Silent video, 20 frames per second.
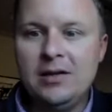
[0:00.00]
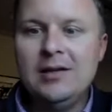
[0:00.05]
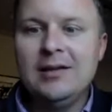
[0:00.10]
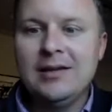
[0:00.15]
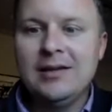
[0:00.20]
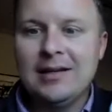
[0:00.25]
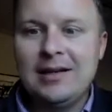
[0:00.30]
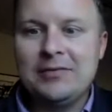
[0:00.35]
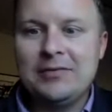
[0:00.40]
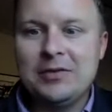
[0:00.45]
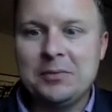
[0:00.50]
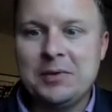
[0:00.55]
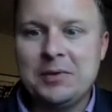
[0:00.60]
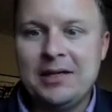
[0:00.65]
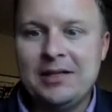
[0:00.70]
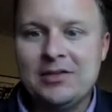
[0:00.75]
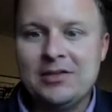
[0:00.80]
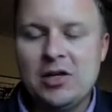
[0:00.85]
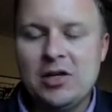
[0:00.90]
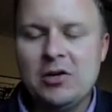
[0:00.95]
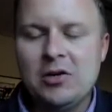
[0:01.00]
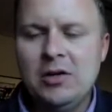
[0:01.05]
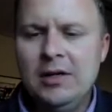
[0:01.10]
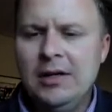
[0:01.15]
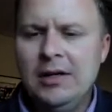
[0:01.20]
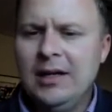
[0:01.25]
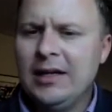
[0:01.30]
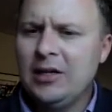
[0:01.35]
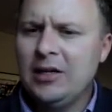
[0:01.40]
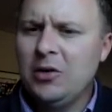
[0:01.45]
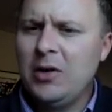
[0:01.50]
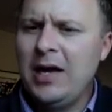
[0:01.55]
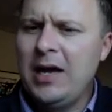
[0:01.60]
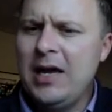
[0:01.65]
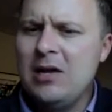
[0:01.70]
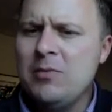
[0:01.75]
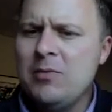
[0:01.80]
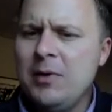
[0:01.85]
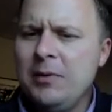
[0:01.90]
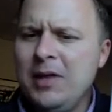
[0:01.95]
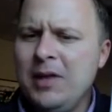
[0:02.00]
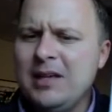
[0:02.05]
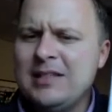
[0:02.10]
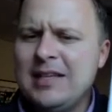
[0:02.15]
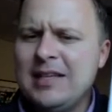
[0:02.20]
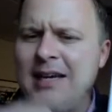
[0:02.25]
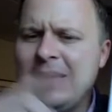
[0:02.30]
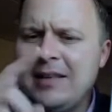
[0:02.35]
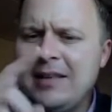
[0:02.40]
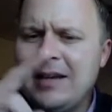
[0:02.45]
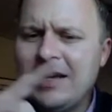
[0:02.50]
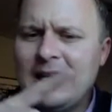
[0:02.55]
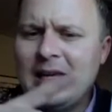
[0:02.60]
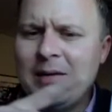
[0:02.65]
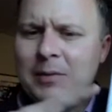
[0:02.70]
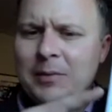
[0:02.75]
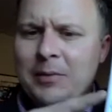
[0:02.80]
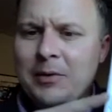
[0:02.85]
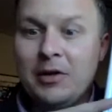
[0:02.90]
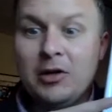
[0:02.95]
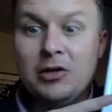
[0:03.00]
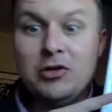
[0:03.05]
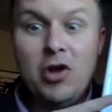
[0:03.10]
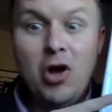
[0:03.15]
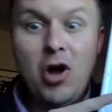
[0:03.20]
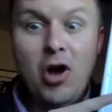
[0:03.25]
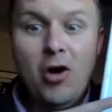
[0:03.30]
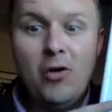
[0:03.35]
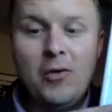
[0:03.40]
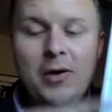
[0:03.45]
and I have some kids go, hey, you remember that day that I came up here? Like, no.